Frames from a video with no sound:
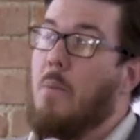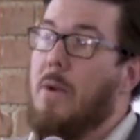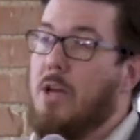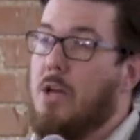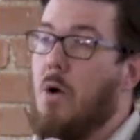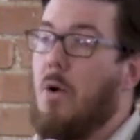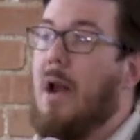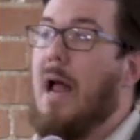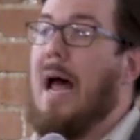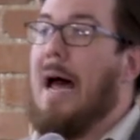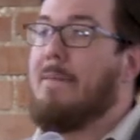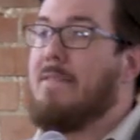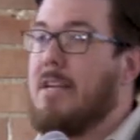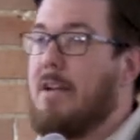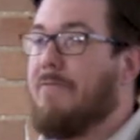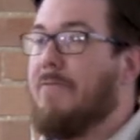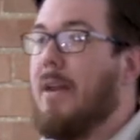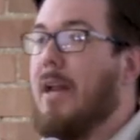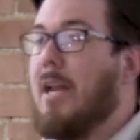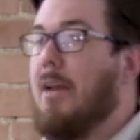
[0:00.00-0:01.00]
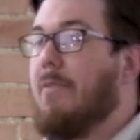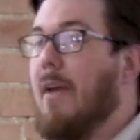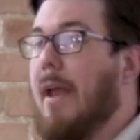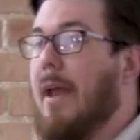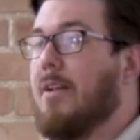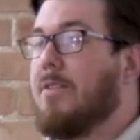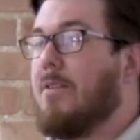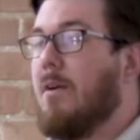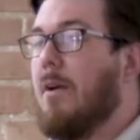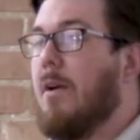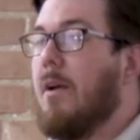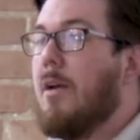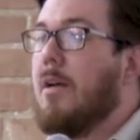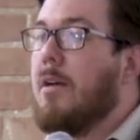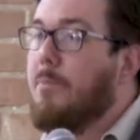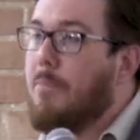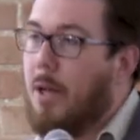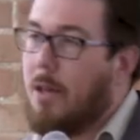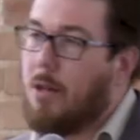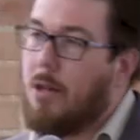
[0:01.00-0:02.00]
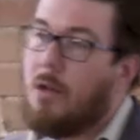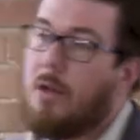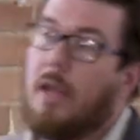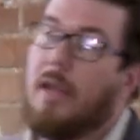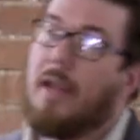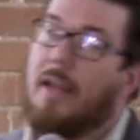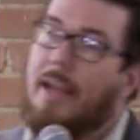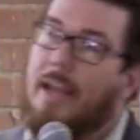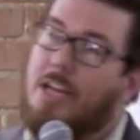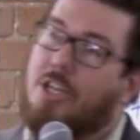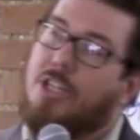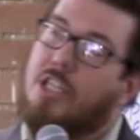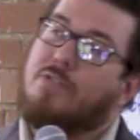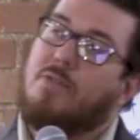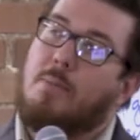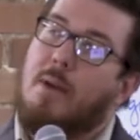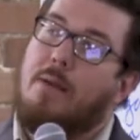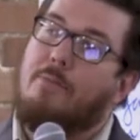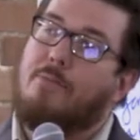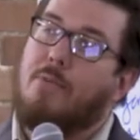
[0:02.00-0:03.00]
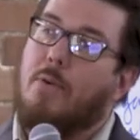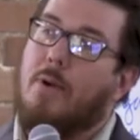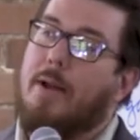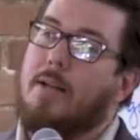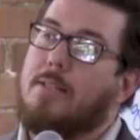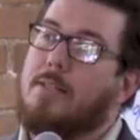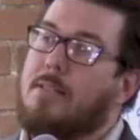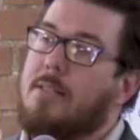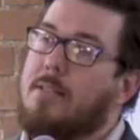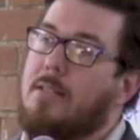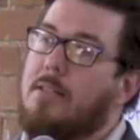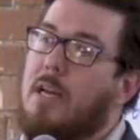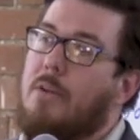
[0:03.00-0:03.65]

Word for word: We don't have a definitive answer, but looking again just from inference,